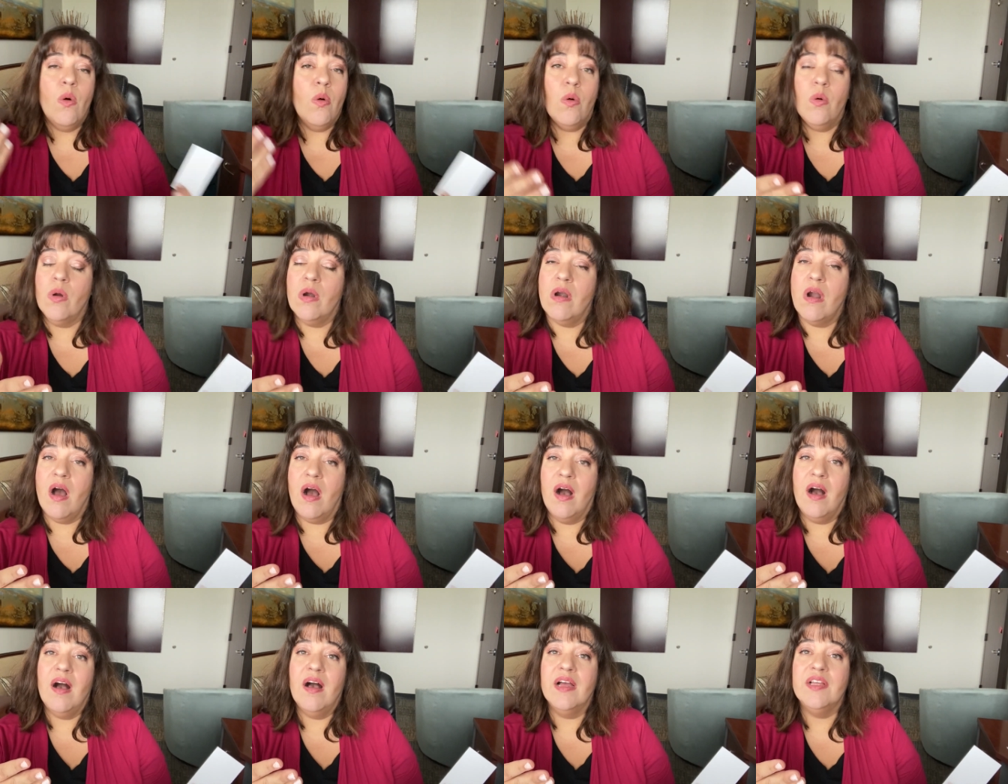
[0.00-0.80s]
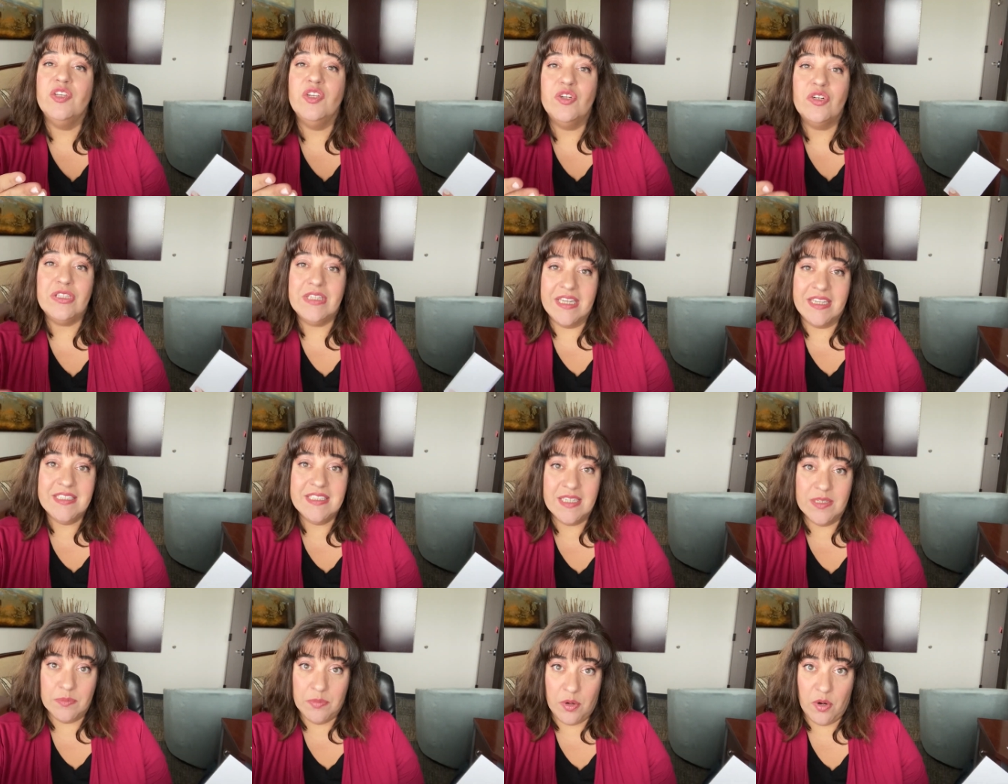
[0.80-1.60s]
or on your
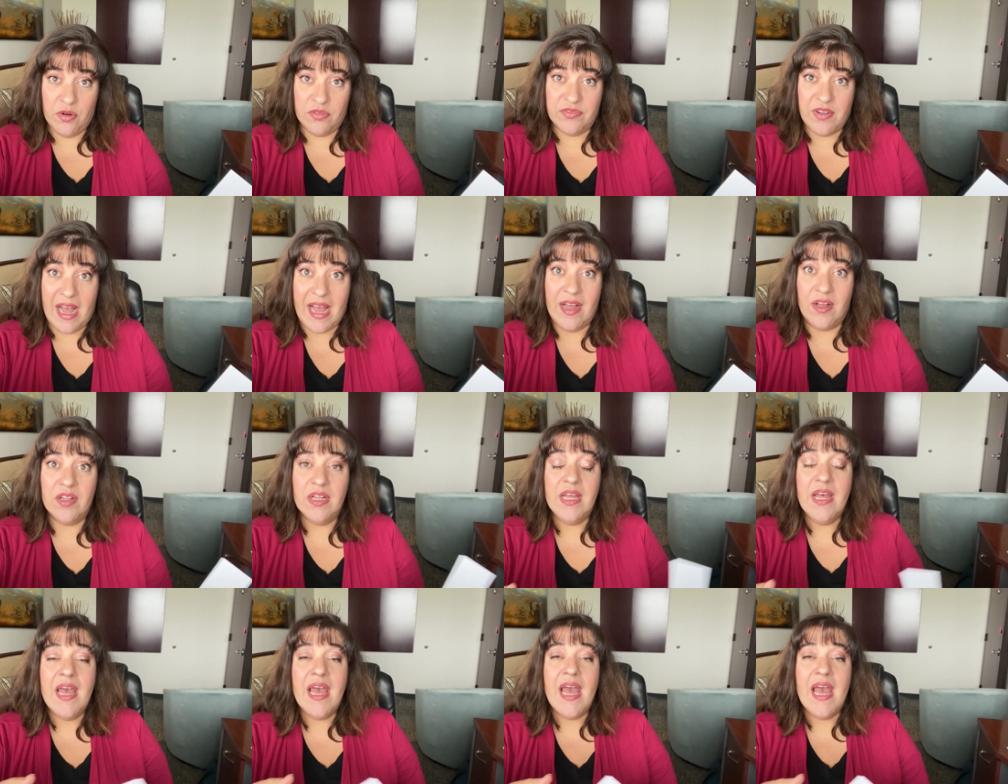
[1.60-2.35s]
LinkedIn profile.